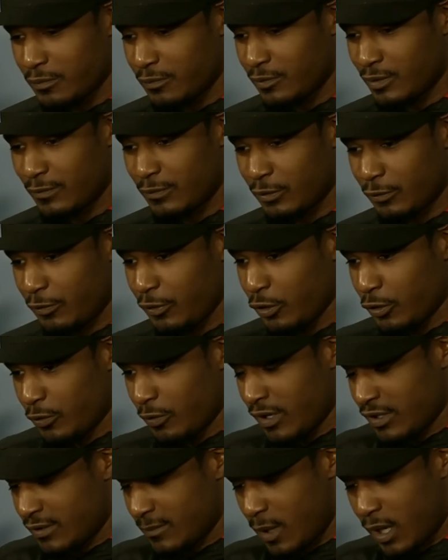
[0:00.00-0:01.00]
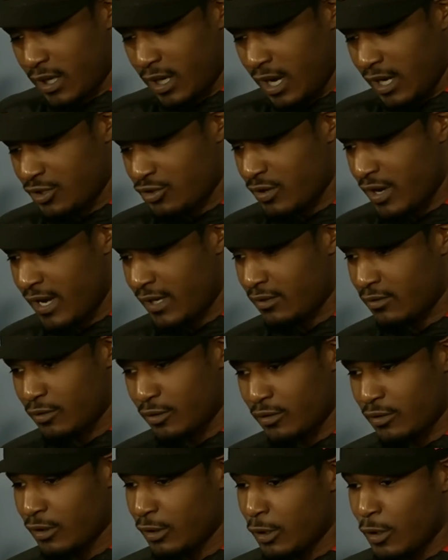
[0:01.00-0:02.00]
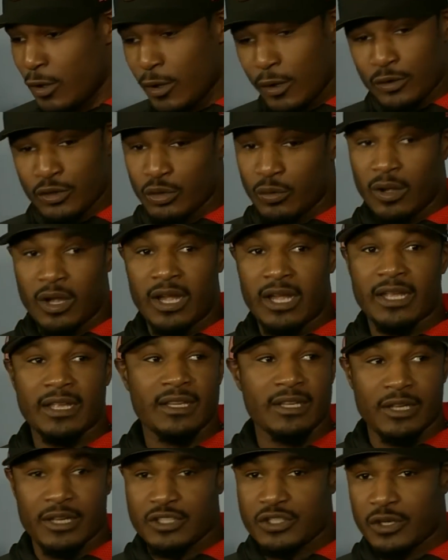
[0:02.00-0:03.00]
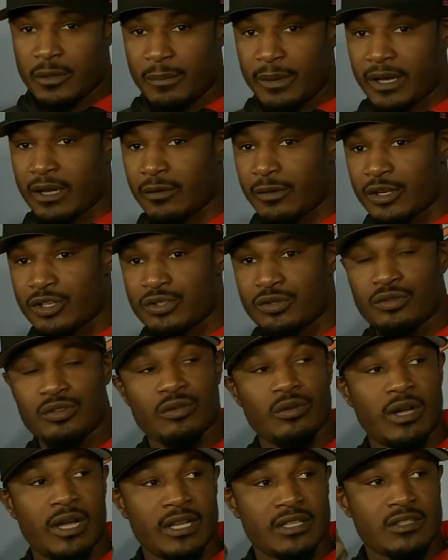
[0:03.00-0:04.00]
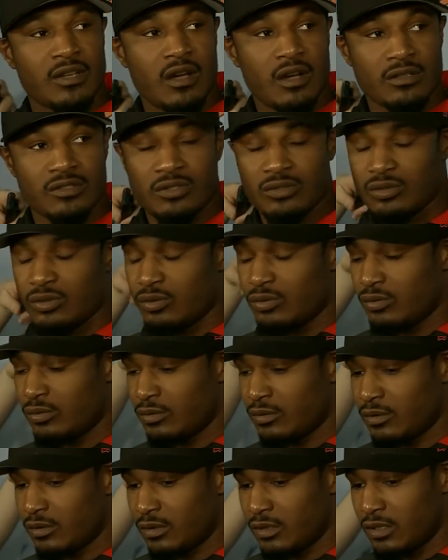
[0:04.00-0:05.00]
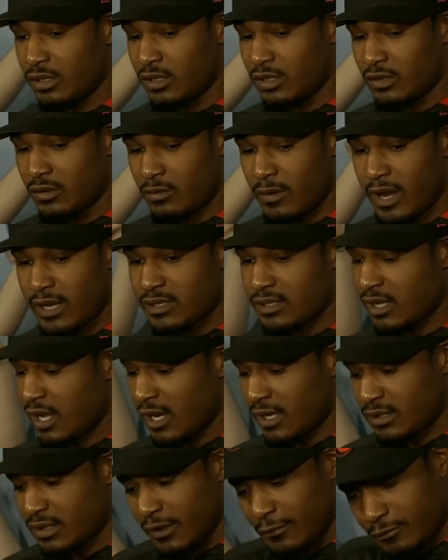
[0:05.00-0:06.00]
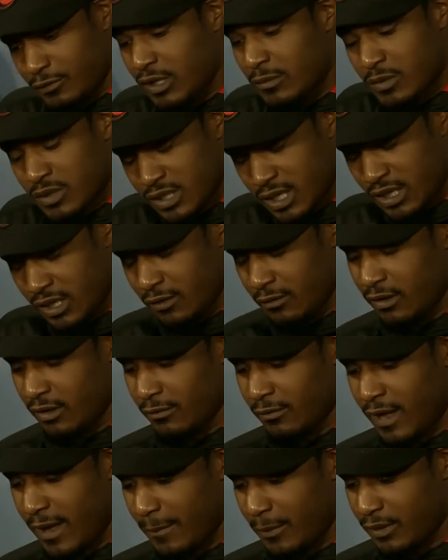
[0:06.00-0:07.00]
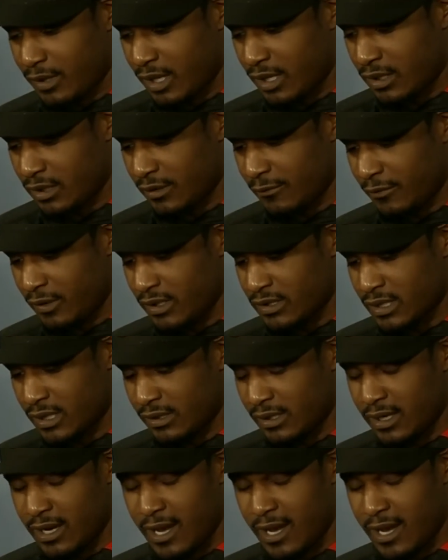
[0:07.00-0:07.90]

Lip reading: to fulfill the rest of my contract, or is it a bigger issue? Do I talk to the Red Sox? If things like